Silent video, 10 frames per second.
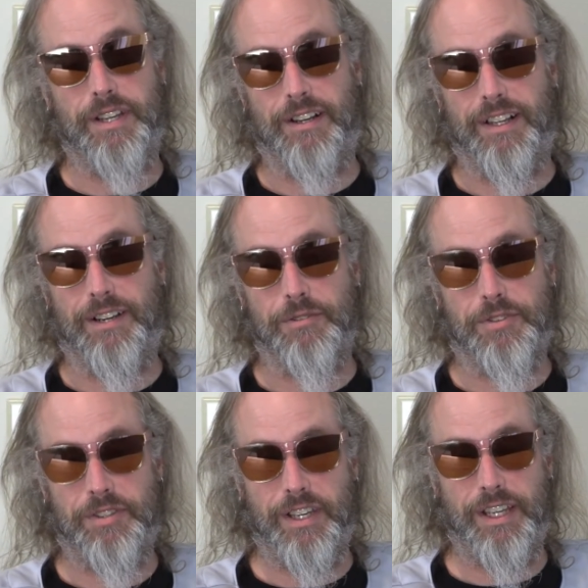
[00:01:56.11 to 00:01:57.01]

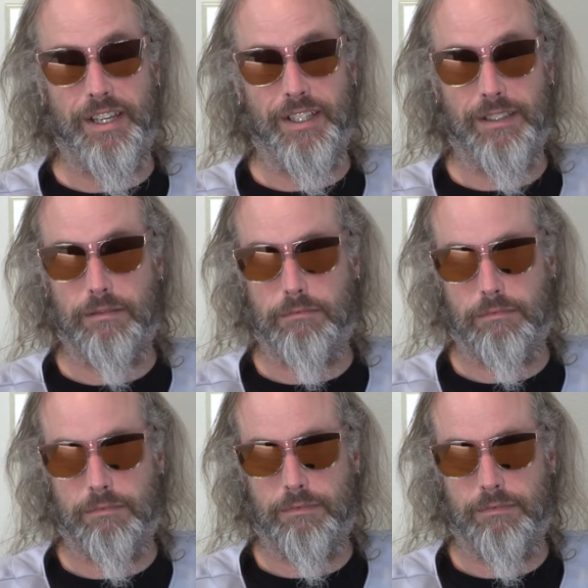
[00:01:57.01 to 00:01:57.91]
LLC.
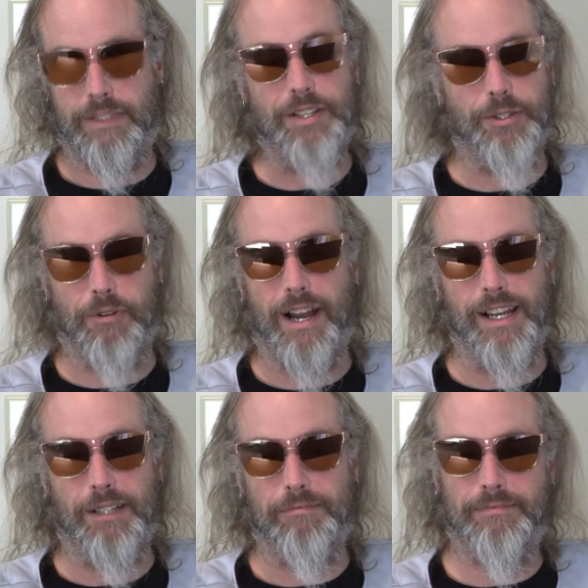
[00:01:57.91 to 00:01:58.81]
That's who I
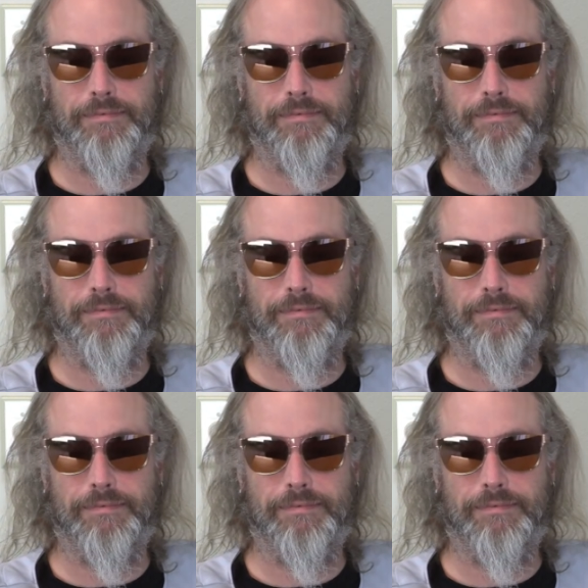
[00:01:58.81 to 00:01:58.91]
am.